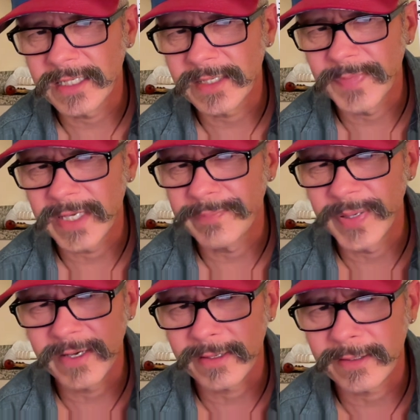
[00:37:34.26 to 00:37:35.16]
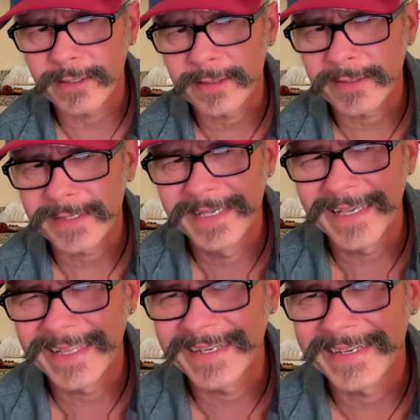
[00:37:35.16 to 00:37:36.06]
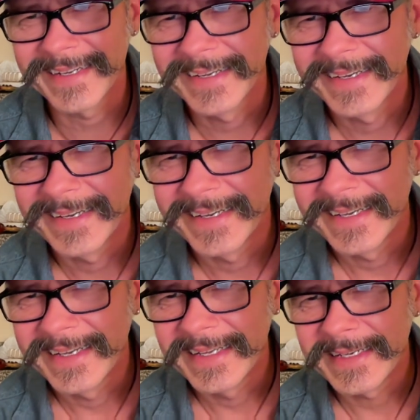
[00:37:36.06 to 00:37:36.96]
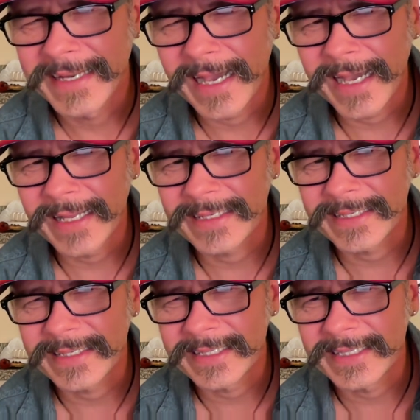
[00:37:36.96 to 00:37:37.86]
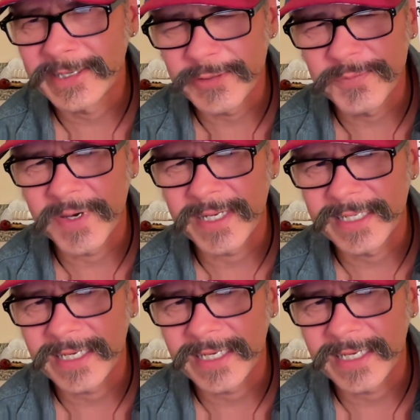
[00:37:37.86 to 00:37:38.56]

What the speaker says: just be pillars and not too much